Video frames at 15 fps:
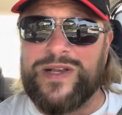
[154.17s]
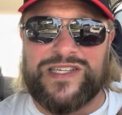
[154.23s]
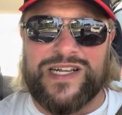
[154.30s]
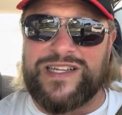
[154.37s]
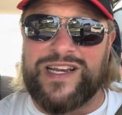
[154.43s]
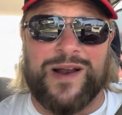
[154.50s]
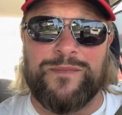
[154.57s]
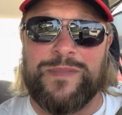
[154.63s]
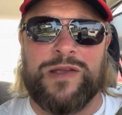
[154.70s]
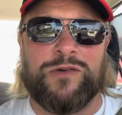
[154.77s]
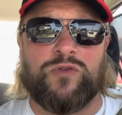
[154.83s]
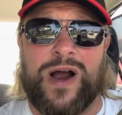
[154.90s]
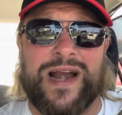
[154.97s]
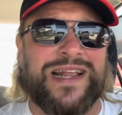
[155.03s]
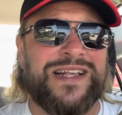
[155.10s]
ended up me
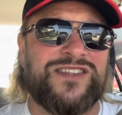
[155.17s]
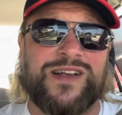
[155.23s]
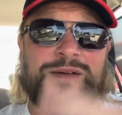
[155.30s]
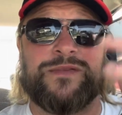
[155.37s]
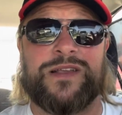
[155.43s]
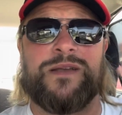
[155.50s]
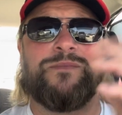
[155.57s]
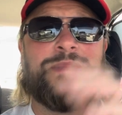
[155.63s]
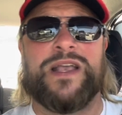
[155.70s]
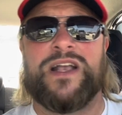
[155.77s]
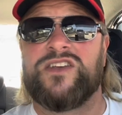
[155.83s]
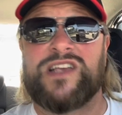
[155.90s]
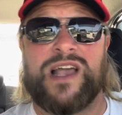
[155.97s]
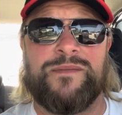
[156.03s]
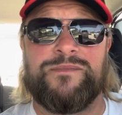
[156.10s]
writing something,
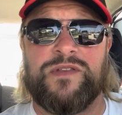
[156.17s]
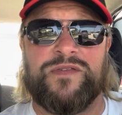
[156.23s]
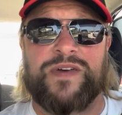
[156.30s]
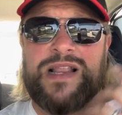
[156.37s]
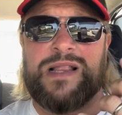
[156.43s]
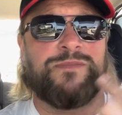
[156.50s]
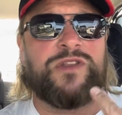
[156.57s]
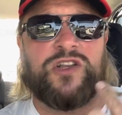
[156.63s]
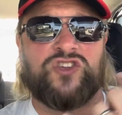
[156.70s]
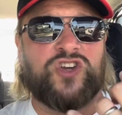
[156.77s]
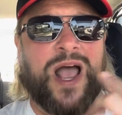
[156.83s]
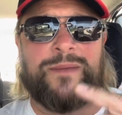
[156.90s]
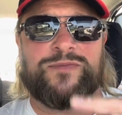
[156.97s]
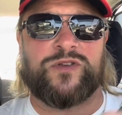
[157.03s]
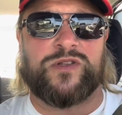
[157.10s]
because I developed the
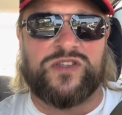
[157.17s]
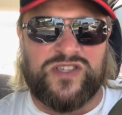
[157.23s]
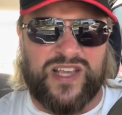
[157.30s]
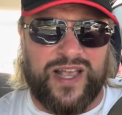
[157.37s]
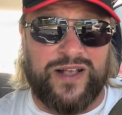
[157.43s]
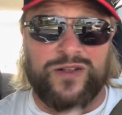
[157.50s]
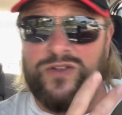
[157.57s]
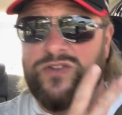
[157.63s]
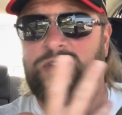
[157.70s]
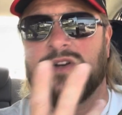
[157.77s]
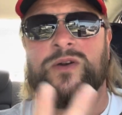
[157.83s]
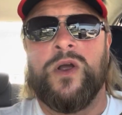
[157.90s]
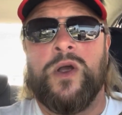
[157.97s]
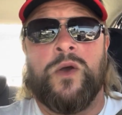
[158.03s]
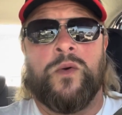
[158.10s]
chops or the skills or
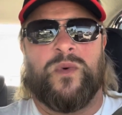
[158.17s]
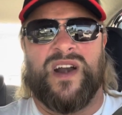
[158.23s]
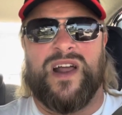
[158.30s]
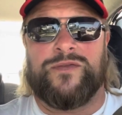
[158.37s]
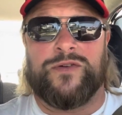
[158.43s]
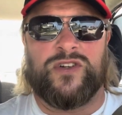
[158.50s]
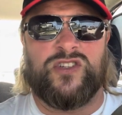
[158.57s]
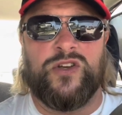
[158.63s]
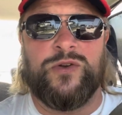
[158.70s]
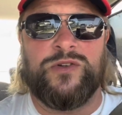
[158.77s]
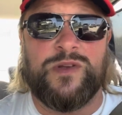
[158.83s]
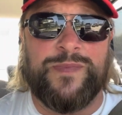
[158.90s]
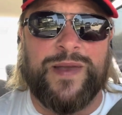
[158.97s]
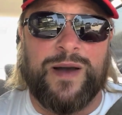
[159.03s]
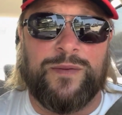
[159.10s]
whatever to
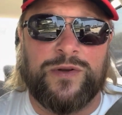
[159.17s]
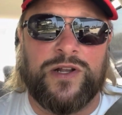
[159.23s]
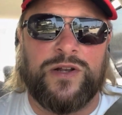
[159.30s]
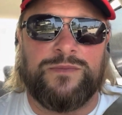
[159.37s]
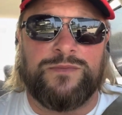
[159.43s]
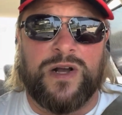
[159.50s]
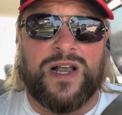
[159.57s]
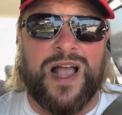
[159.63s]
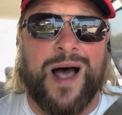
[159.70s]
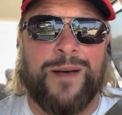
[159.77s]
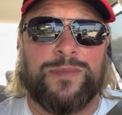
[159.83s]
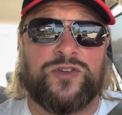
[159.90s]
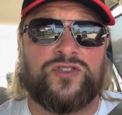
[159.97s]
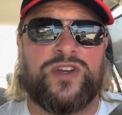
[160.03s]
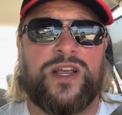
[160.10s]
be able to
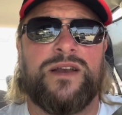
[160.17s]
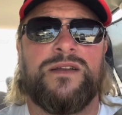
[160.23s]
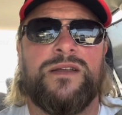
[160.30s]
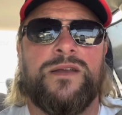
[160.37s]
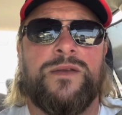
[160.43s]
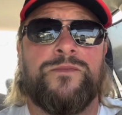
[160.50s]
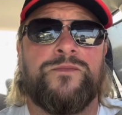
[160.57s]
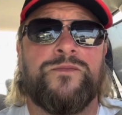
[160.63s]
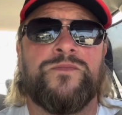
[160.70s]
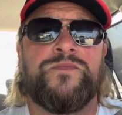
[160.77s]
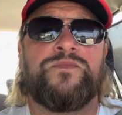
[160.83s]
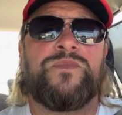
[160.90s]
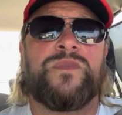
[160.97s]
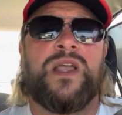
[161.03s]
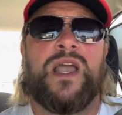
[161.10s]
accomplish it.
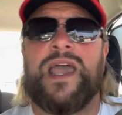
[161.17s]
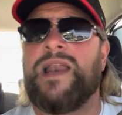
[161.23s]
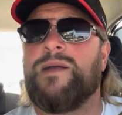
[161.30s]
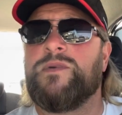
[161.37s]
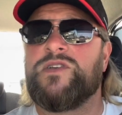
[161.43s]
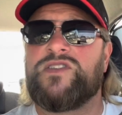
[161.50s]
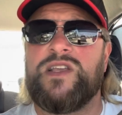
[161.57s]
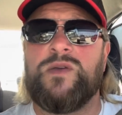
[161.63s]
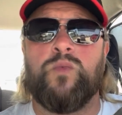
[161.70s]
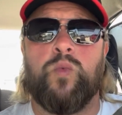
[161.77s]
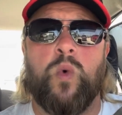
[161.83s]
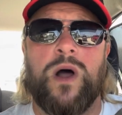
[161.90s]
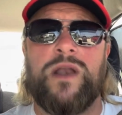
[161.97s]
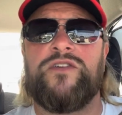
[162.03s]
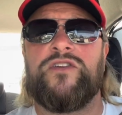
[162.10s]
And it was the
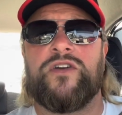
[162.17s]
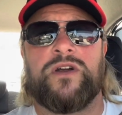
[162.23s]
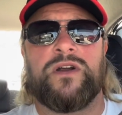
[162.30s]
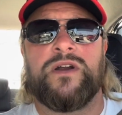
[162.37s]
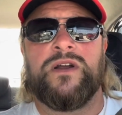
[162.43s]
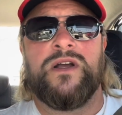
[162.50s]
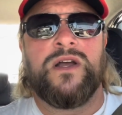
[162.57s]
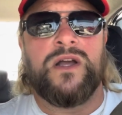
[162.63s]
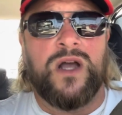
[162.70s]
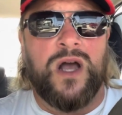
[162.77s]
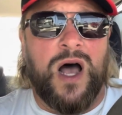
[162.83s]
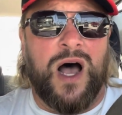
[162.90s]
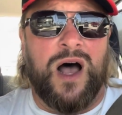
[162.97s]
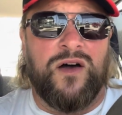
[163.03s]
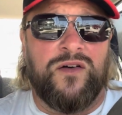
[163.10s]
wonder
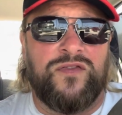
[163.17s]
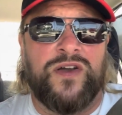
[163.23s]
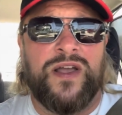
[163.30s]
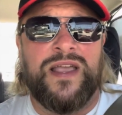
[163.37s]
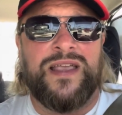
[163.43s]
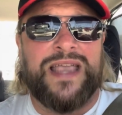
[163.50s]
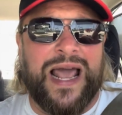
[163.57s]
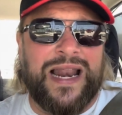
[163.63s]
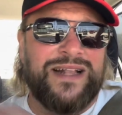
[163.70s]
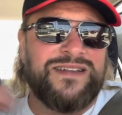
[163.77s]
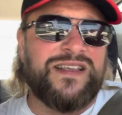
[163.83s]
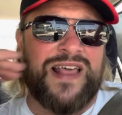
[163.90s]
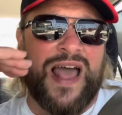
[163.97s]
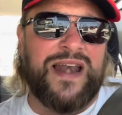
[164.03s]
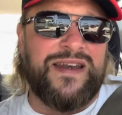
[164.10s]
of getting
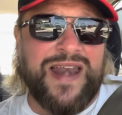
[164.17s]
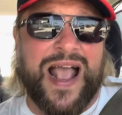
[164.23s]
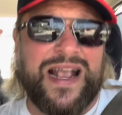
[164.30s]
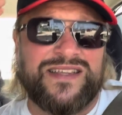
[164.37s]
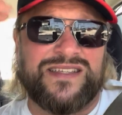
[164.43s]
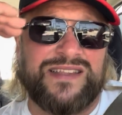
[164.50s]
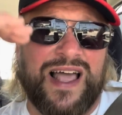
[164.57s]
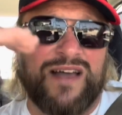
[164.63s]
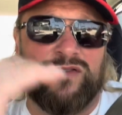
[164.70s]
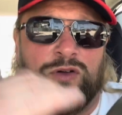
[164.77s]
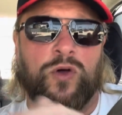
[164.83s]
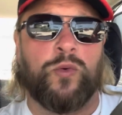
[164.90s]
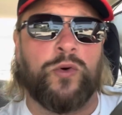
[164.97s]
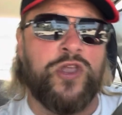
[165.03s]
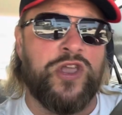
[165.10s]
to that next level
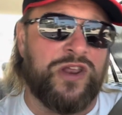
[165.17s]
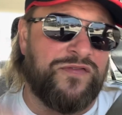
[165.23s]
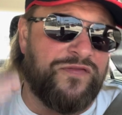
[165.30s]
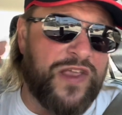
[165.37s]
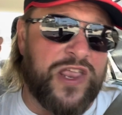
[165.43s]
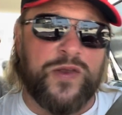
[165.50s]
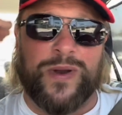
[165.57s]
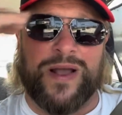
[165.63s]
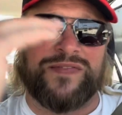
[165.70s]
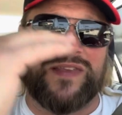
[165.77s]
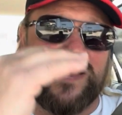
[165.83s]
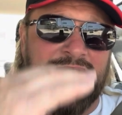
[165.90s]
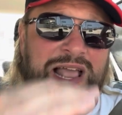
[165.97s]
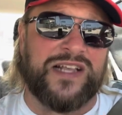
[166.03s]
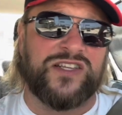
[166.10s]
where you figure out
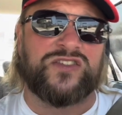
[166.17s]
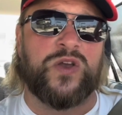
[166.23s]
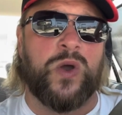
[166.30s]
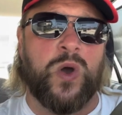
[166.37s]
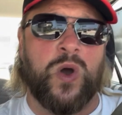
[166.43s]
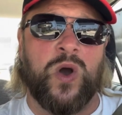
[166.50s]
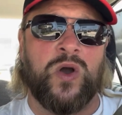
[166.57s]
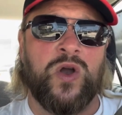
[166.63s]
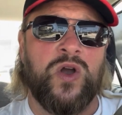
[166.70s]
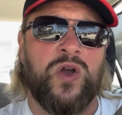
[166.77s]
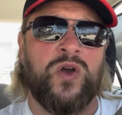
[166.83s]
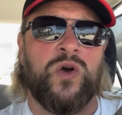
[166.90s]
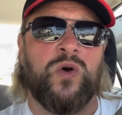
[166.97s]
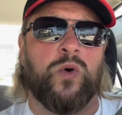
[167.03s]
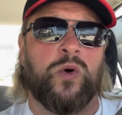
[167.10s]
that next
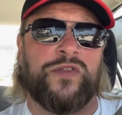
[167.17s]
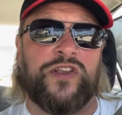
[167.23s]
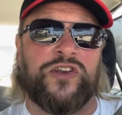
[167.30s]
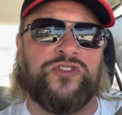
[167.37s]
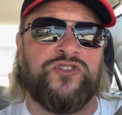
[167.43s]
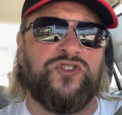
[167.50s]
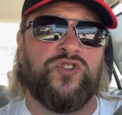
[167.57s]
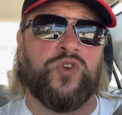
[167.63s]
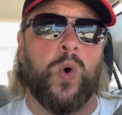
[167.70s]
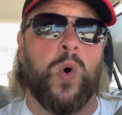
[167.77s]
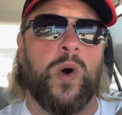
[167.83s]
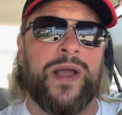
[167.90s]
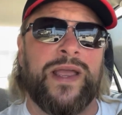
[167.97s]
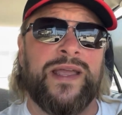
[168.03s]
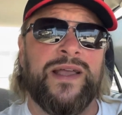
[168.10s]
song, or the
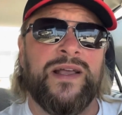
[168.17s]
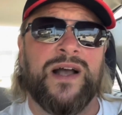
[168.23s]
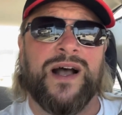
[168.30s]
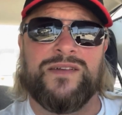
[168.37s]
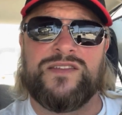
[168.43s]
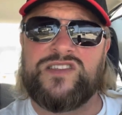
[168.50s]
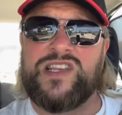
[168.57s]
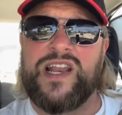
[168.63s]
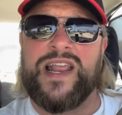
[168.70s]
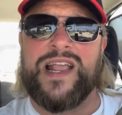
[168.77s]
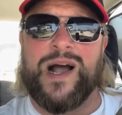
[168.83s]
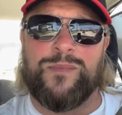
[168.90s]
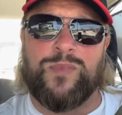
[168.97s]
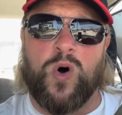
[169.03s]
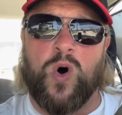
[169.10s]
joy of sitting
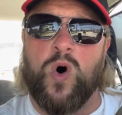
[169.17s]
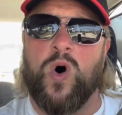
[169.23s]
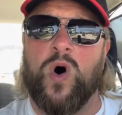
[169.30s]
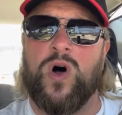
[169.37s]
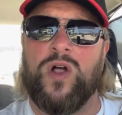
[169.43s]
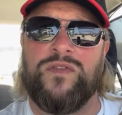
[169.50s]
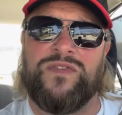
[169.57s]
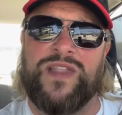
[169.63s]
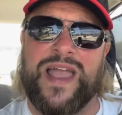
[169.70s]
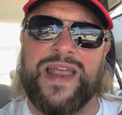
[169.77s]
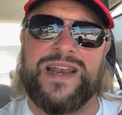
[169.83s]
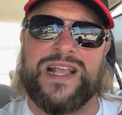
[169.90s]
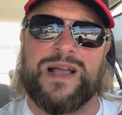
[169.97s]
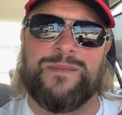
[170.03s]
up all night